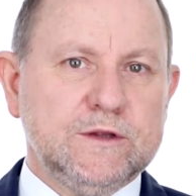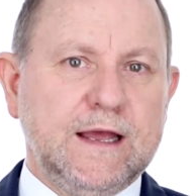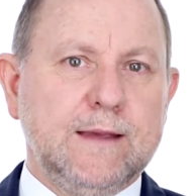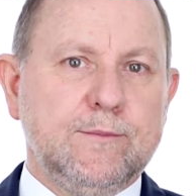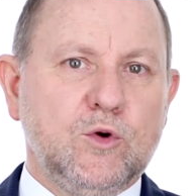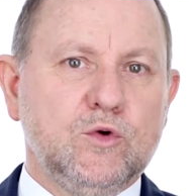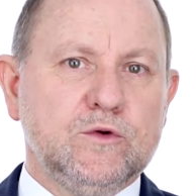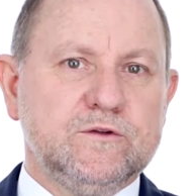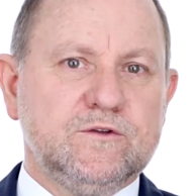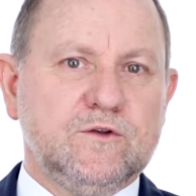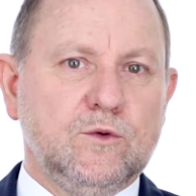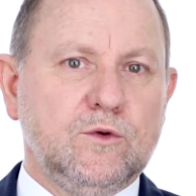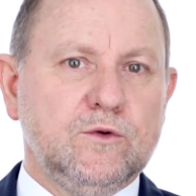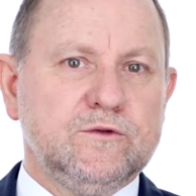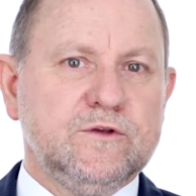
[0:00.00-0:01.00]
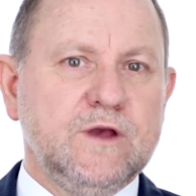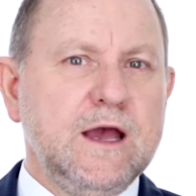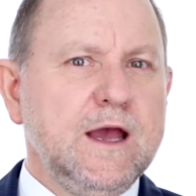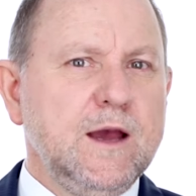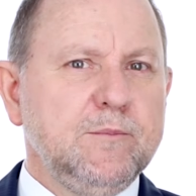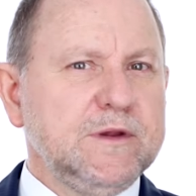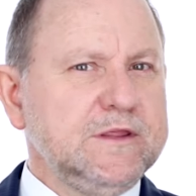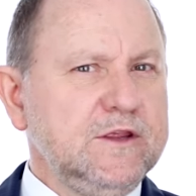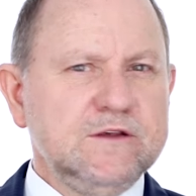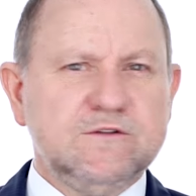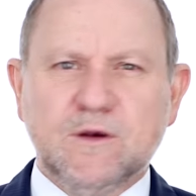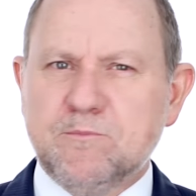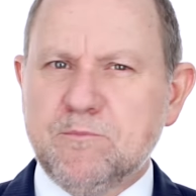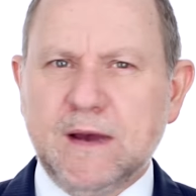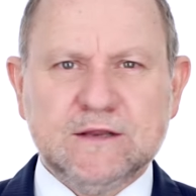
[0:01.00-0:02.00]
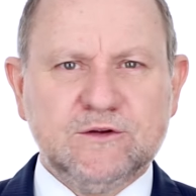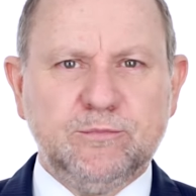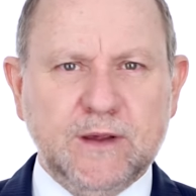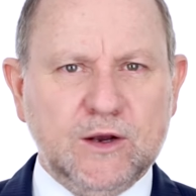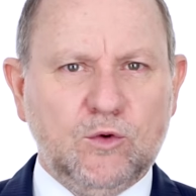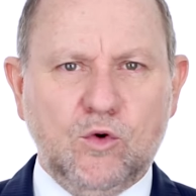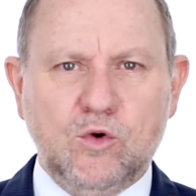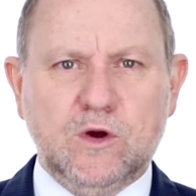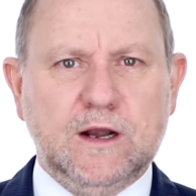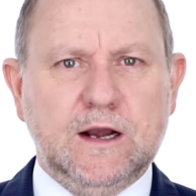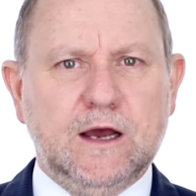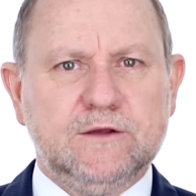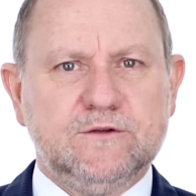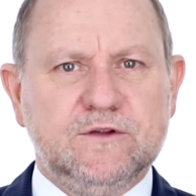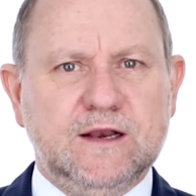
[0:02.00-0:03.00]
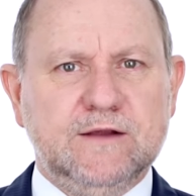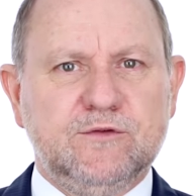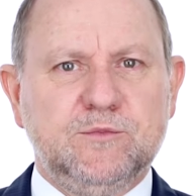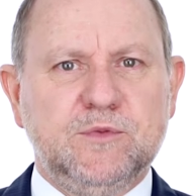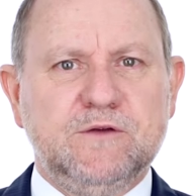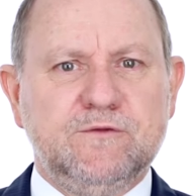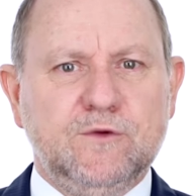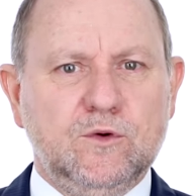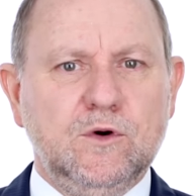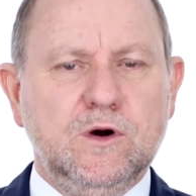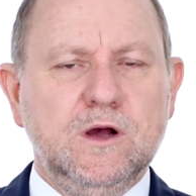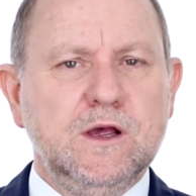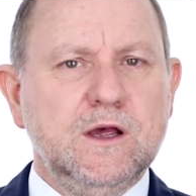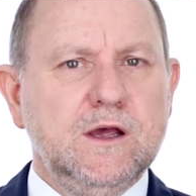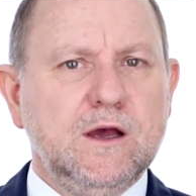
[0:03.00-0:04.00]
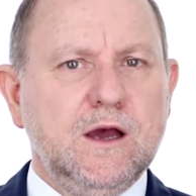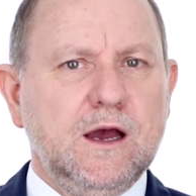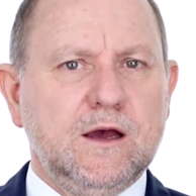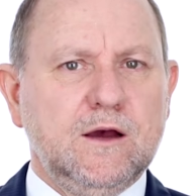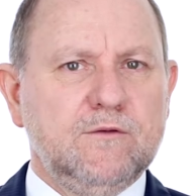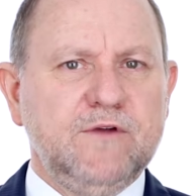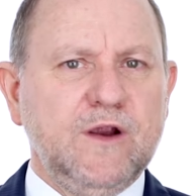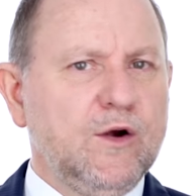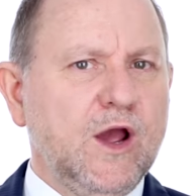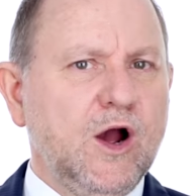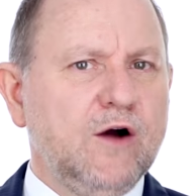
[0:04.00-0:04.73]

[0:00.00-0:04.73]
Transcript: neighbourhood stores, but these are much better organised than ever before, very